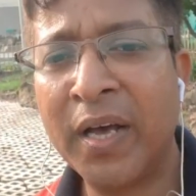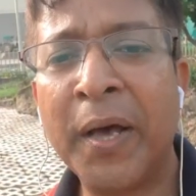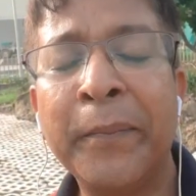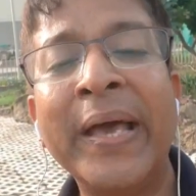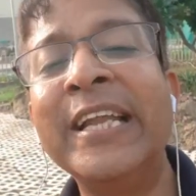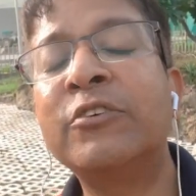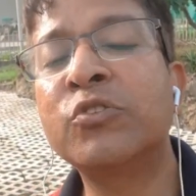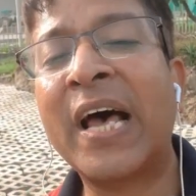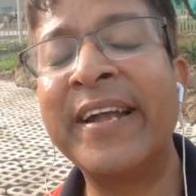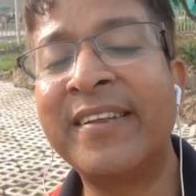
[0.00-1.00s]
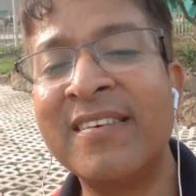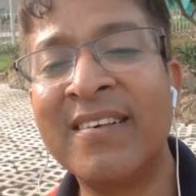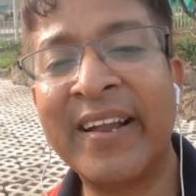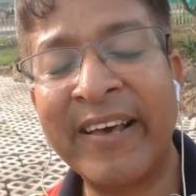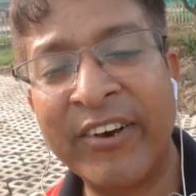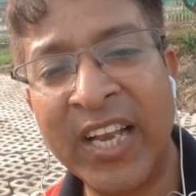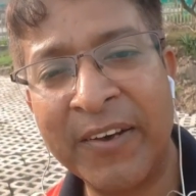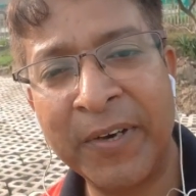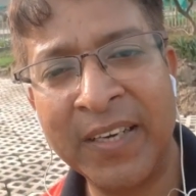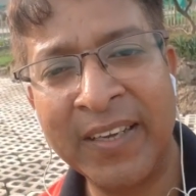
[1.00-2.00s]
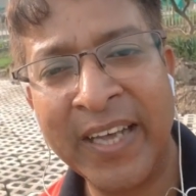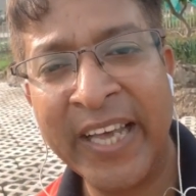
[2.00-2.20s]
Many societies are available.